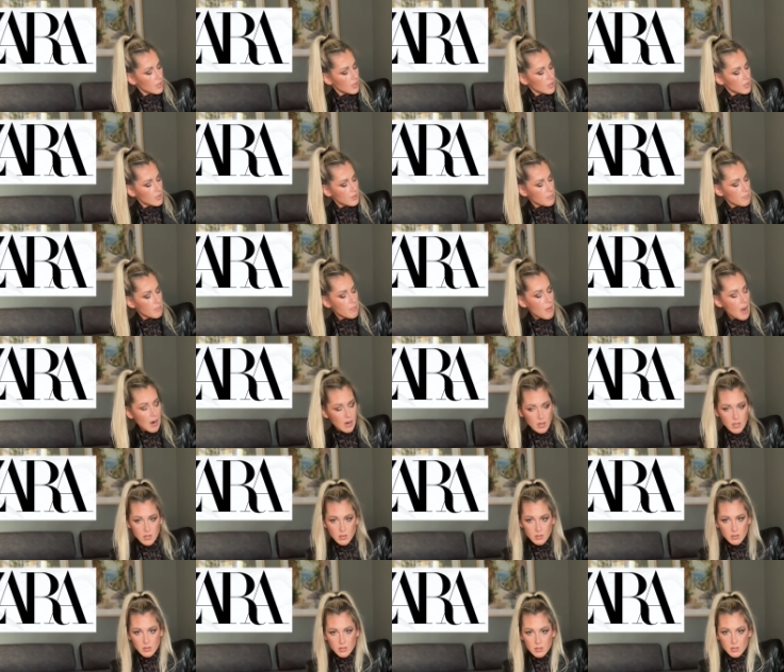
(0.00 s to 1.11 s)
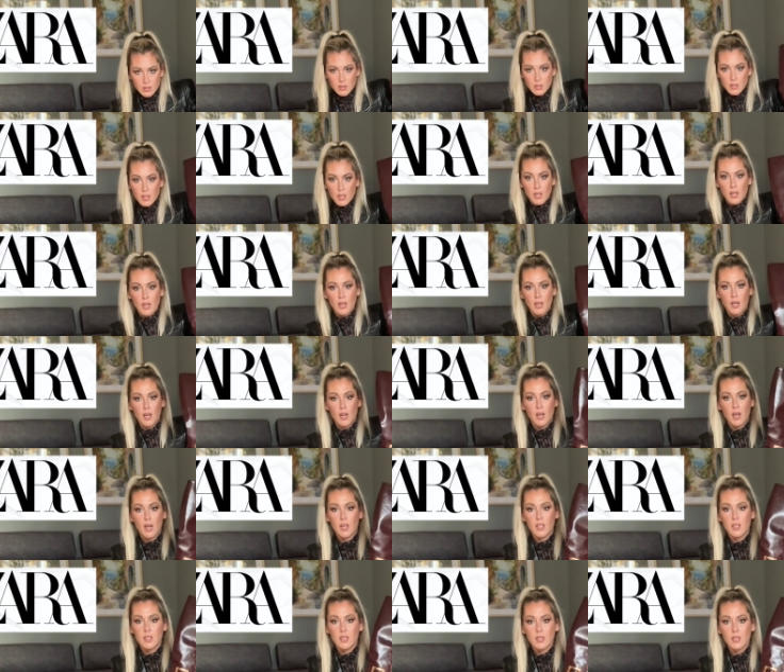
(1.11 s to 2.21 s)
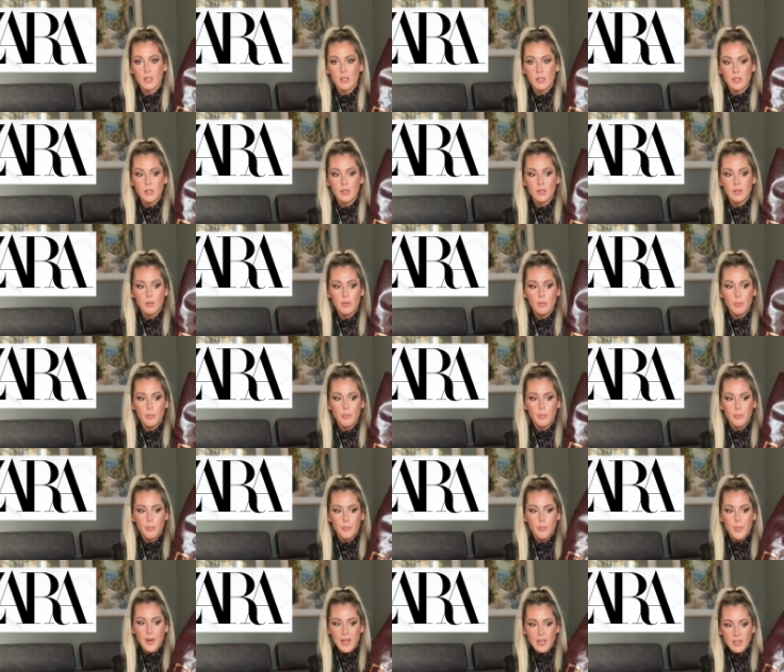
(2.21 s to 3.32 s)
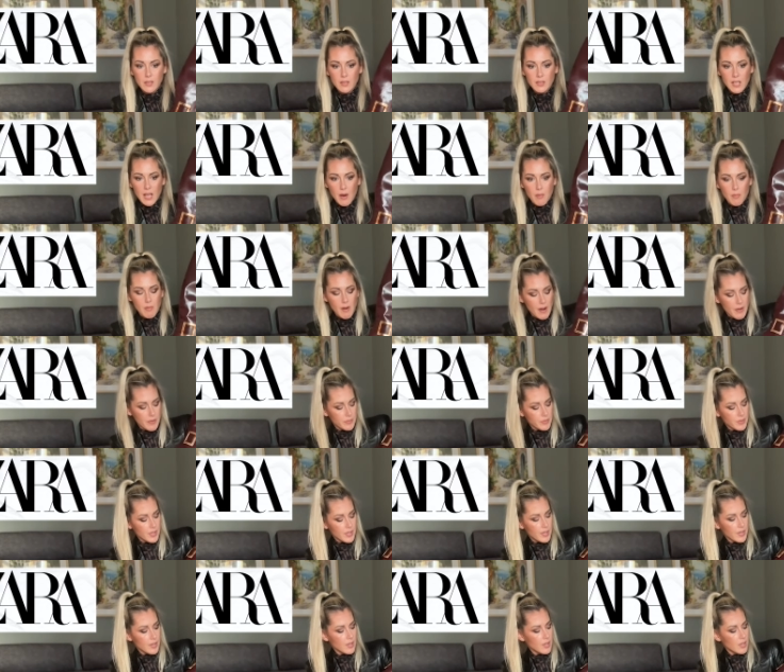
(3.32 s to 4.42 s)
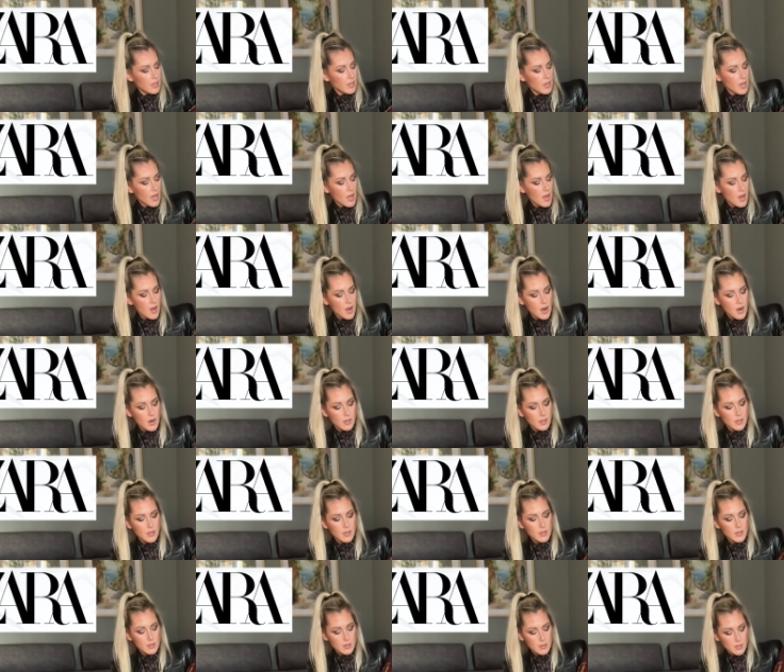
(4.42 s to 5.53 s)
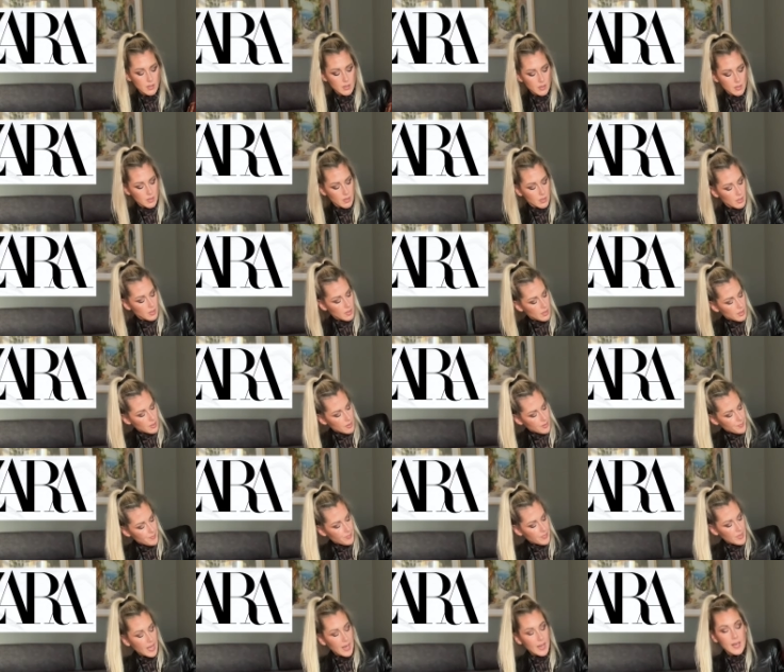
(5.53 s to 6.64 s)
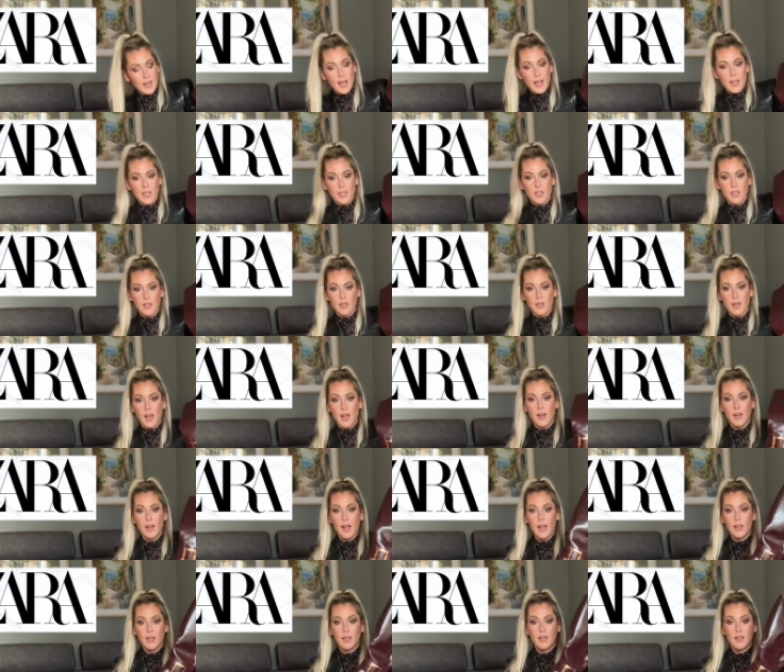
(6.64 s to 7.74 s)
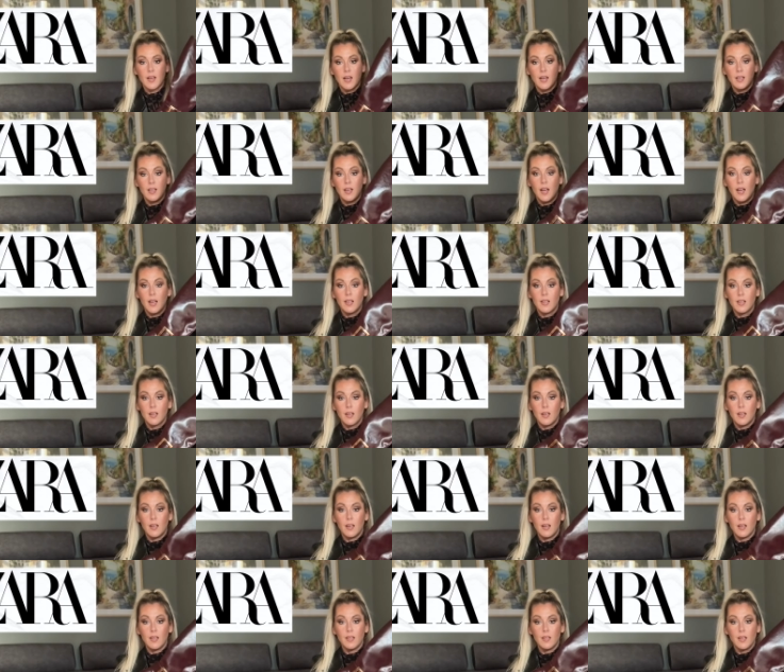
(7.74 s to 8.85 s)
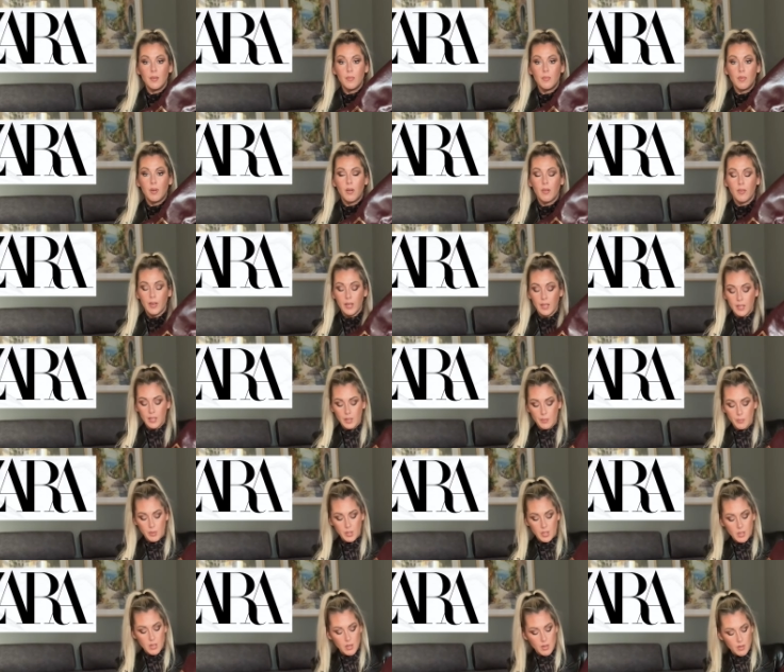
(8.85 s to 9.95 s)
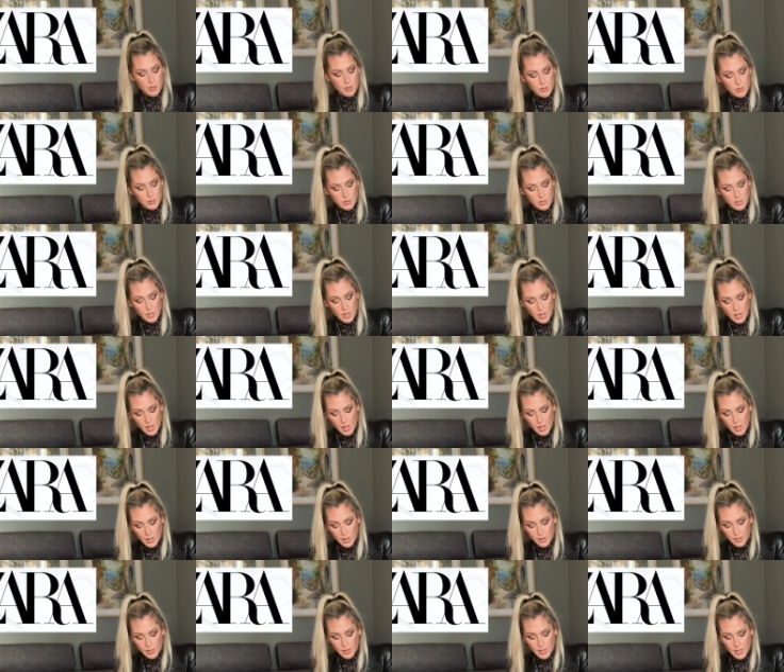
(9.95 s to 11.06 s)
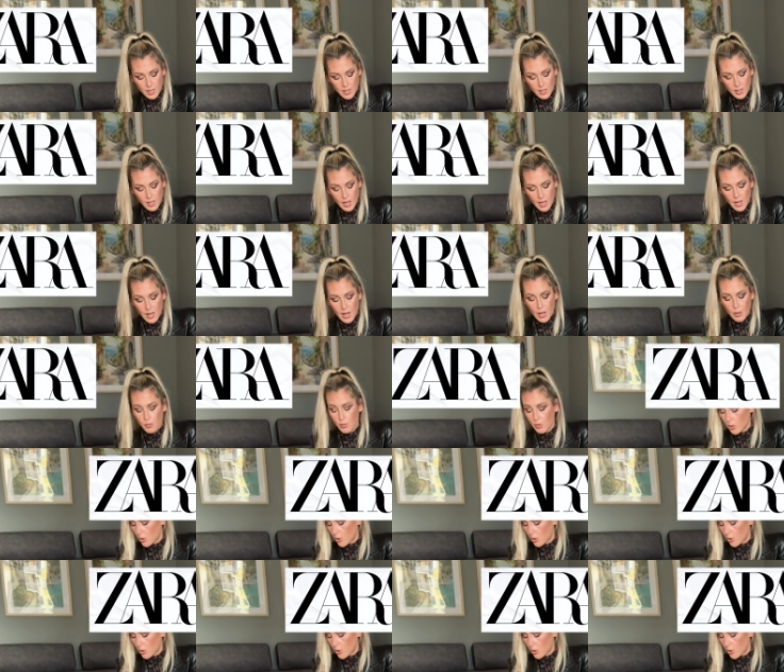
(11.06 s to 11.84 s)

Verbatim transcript: the buckle little belt around the ankle I like, I like, I like, I like them already because they are, I will